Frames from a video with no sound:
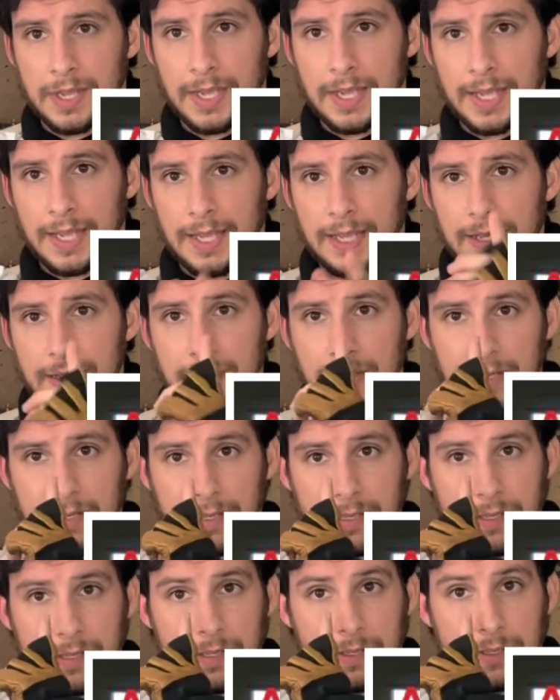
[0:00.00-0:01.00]
and
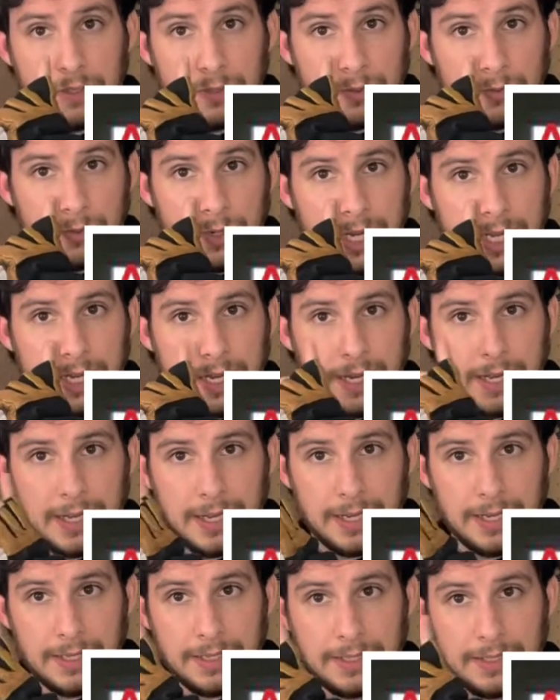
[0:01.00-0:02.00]
your right
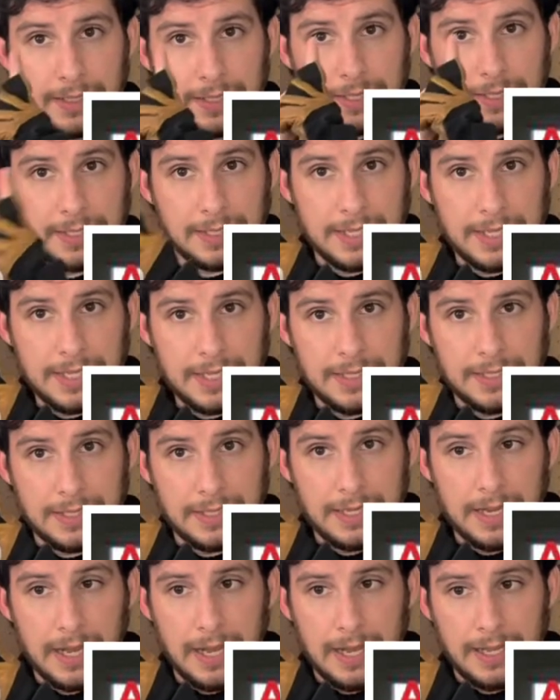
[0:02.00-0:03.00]
eye sees the
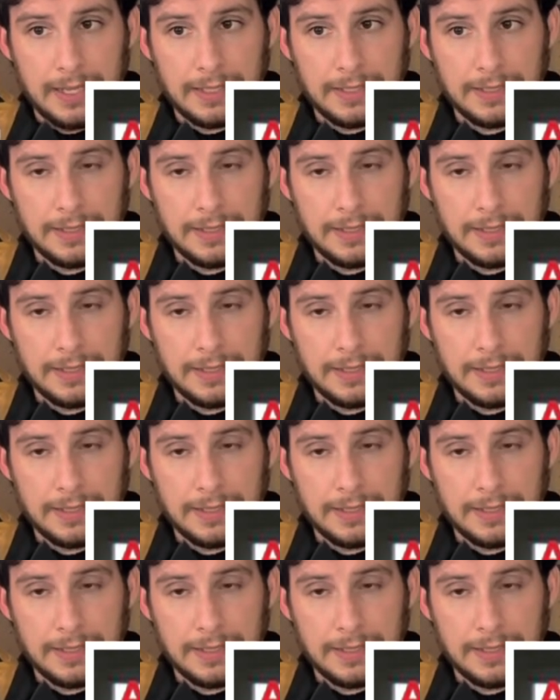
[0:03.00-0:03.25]
dot.